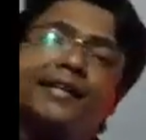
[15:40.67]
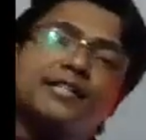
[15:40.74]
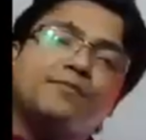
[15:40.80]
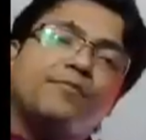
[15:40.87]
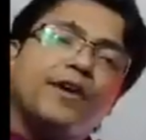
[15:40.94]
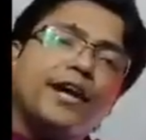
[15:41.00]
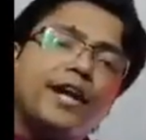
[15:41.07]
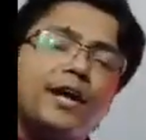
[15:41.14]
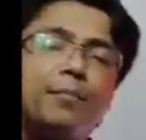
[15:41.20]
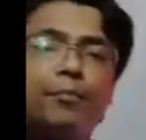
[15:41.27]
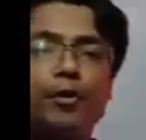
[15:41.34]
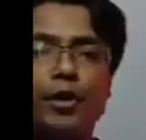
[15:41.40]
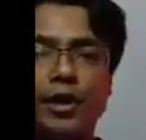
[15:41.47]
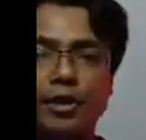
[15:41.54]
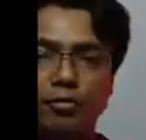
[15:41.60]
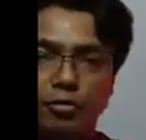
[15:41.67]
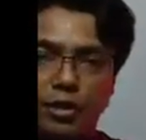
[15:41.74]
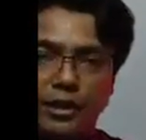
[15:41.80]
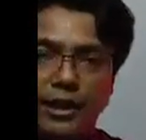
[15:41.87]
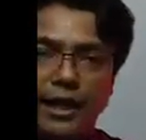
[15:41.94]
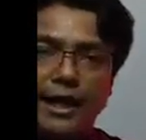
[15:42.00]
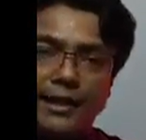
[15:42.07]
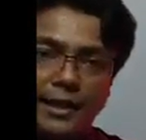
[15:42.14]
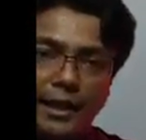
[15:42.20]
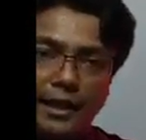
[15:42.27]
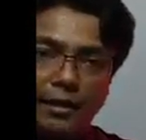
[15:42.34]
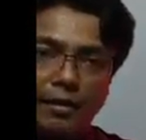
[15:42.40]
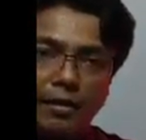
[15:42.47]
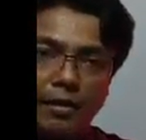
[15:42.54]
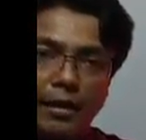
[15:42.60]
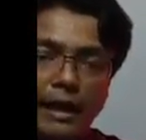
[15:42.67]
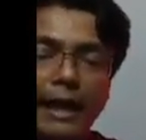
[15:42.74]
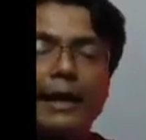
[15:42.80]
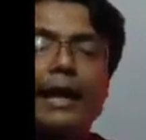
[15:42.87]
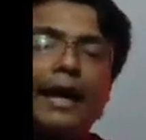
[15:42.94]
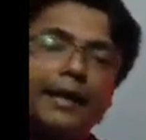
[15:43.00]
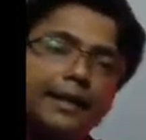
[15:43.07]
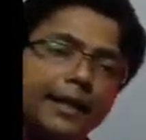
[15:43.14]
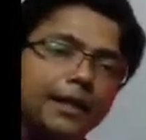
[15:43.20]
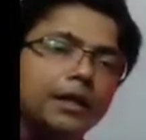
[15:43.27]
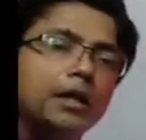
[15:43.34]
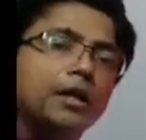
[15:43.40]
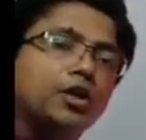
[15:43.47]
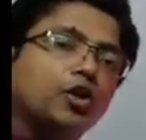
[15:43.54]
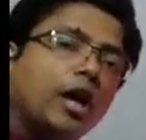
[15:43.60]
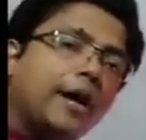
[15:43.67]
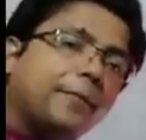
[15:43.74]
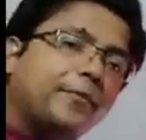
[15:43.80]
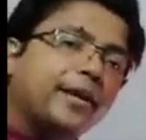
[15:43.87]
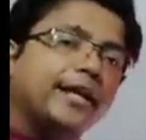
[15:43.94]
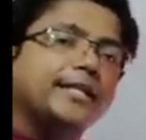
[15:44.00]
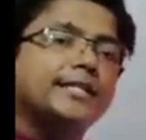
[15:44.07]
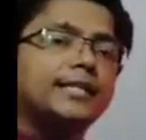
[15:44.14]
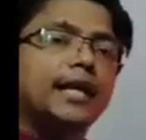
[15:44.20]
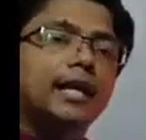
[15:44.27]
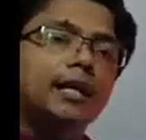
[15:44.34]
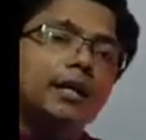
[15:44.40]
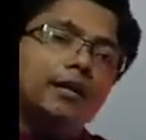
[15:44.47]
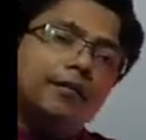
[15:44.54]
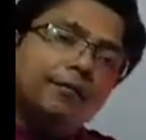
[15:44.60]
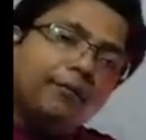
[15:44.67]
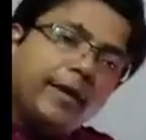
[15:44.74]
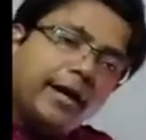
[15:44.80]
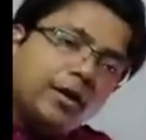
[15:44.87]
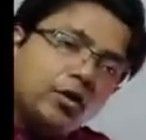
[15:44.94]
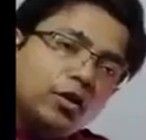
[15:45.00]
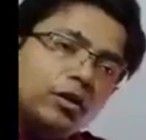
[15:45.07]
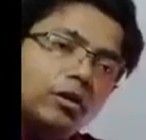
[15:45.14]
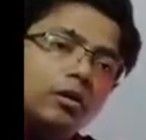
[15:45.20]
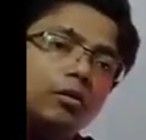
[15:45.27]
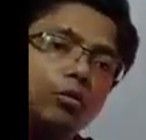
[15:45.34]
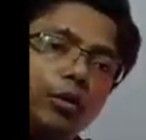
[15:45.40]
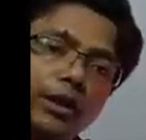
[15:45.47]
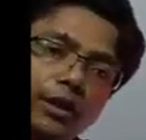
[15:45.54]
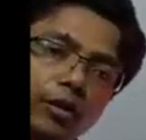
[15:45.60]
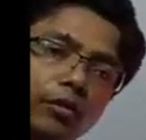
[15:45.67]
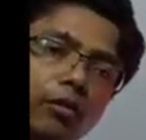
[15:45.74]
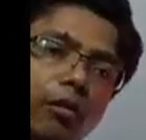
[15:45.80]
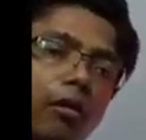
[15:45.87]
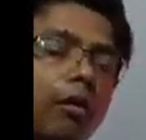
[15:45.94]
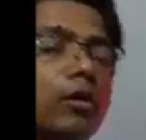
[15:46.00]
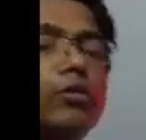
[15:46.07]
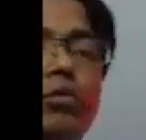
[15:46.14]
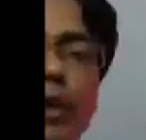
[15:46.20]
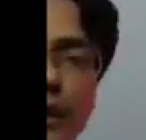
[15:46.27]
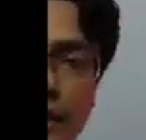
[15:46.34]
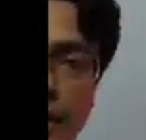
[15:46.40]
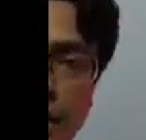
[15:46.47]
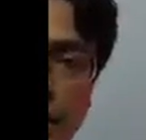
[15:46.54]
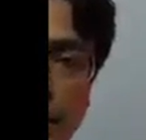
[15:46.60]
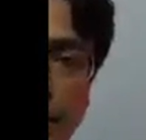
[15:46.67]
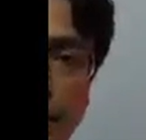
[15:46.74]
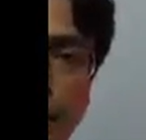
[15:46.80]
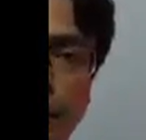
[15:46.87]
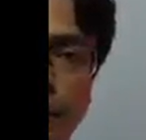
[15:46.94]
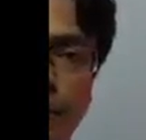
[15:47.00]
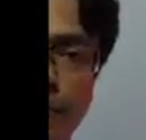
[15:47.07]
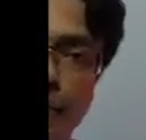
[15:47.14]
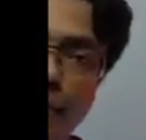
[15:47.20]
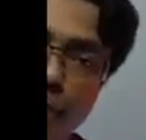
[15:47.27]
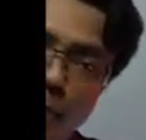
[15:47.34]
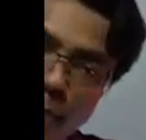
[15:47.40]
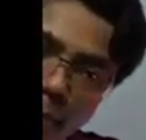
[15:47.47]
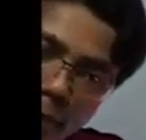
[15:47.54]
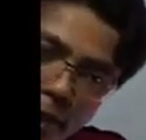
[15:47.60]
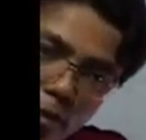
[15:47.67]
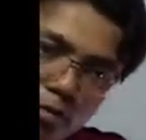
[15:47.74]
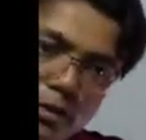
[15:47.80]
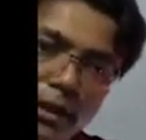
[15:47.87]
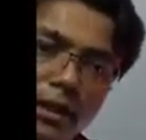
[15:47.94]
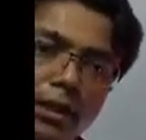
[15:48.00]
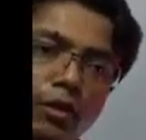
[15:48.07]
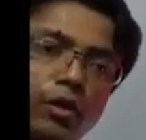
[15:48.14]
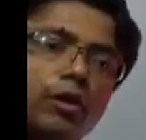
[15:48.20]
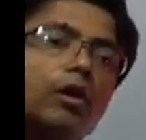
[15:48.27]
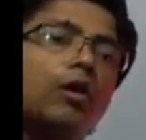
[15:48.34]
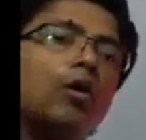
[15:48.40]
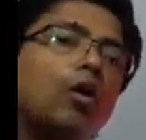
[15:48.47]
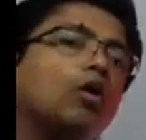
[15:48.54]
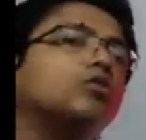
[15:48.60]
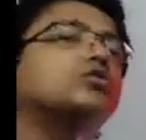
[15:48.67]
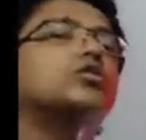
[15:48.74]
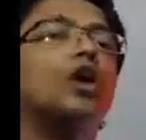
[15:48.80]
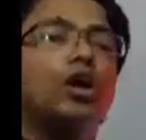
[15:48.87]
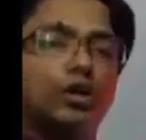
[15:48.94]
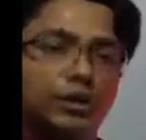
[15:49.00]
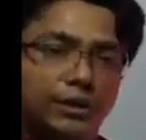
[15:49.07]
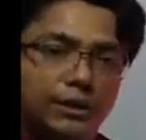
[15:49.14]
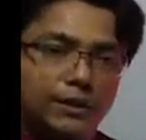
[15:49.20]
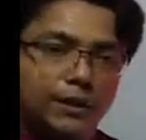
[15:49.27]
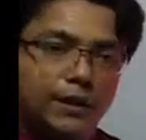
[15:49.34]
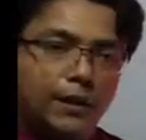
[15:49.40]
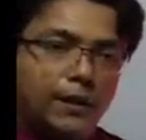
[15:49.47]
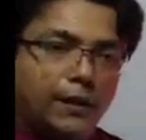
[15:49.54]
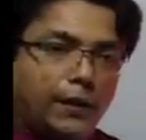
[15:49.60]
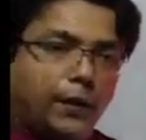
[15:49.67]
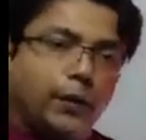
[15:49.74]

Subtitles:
And it is very important question, I think. And I think you have to answer with your own words, using your own thoughts.